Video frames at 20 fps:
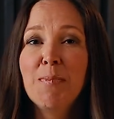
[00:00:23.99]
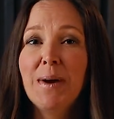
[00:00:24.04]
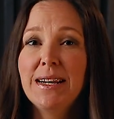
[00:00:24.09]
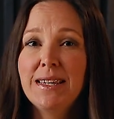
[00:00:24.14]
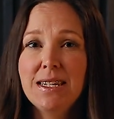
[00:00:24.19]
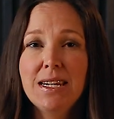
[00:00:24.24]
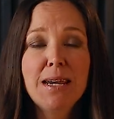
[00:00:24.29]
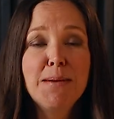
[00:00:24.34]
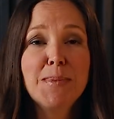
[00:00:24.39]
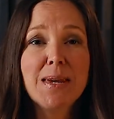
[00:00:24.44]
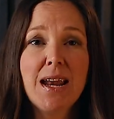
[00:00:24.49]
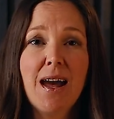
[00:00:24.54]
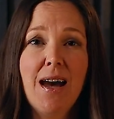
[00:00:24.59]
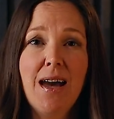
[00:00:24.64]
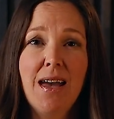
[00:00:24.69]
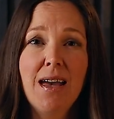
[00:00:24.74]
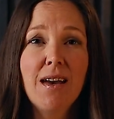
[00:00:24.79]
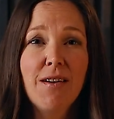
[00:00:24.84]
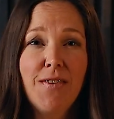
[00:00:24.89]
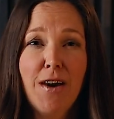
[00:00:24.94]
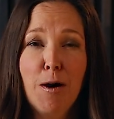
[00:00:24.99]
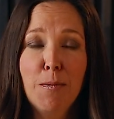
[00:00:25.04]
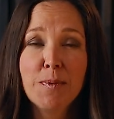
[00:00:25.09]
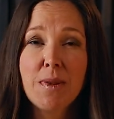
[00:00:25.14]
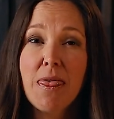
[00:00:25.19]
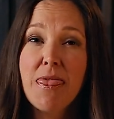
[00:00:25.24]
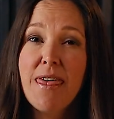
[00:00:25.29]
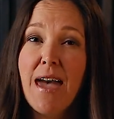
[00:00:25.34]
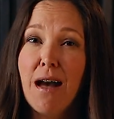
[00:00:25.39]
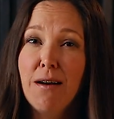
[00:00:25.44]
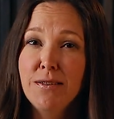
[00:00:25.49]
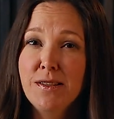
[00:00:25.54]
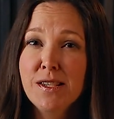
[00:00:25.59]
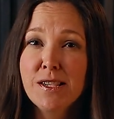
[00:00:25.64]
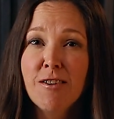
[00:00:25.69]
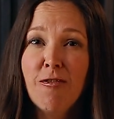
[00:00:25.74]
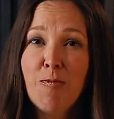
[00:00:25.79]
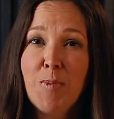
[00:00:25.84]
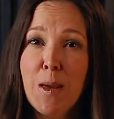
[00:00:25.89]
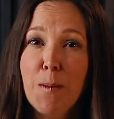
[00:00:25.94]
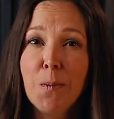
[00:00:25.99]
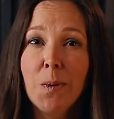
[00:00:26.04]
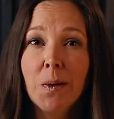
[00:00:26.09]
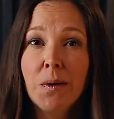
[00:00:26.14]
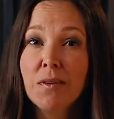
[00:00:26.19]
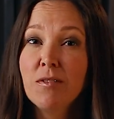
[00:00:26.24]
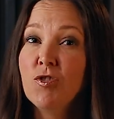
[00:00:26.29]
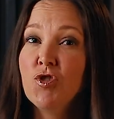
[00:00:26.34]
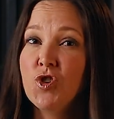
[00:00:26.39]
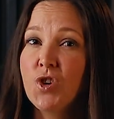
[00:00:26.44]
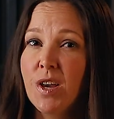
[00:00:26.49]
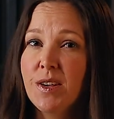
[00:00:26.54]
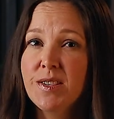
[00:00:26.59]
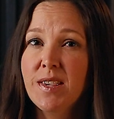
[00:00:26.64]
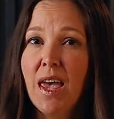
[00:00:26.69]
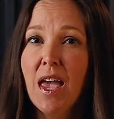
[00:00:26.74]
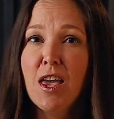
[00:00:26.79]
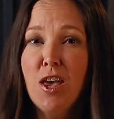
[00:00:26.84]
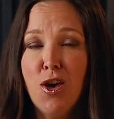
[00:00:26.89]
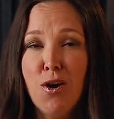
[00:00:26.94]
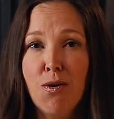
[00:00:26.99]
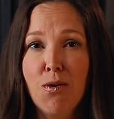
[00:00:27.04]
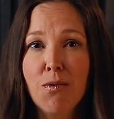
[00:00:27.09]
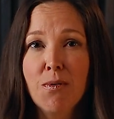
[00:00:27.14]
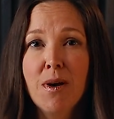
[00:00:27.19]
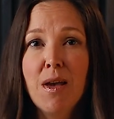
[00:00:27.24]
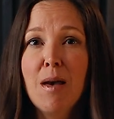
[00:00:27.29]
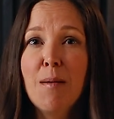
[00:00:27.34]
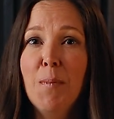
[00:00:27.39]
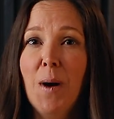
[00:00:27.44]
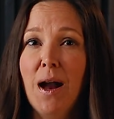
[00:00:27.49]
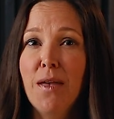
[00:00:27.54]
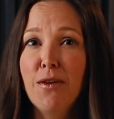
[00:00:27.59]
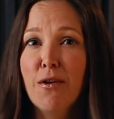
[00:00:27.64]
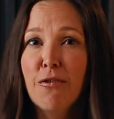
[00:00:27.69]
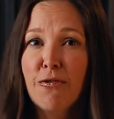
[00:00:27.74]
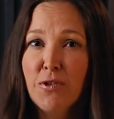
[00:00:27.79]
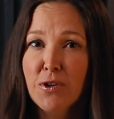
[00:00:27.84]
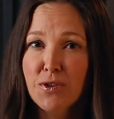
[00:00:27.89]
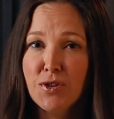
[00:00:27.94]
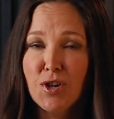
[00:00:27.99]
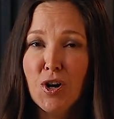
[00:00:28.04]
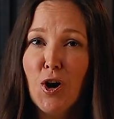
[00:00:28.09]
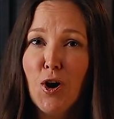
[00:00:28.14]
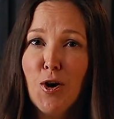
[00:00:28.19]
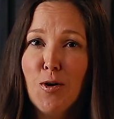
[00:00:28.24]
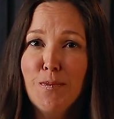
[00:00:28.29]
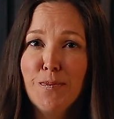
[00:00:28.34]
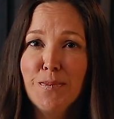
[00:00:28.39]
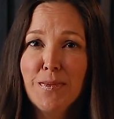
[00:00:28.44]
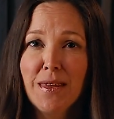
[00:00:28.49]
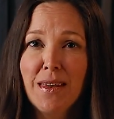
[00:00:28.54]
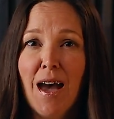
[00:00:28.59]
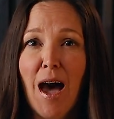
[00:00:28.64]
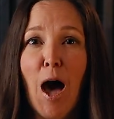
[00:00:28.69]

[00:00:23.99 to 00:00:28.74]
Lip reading: My team and I have helped thousands of people just like you buy their first home,